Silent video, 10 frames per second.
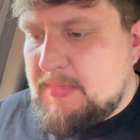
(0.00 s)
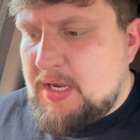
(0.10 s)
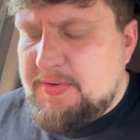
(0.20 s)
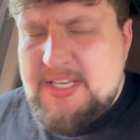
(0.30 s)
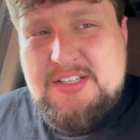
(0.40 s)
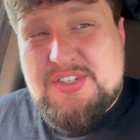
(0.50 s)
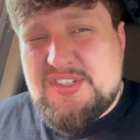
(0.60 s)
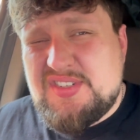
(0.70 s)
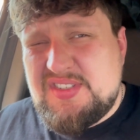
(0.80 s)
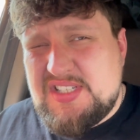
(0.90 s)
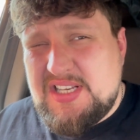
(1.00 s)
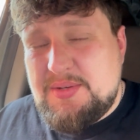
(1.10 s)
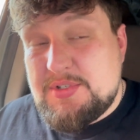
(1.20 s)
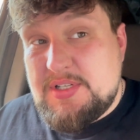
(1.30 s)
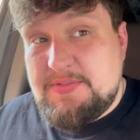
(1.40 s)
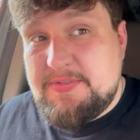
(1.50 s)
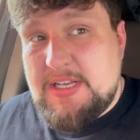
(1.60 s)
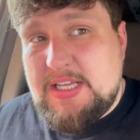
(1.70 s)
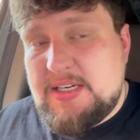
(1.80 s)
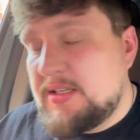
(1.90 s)
think it's just continuously
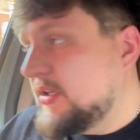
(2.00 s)
filling.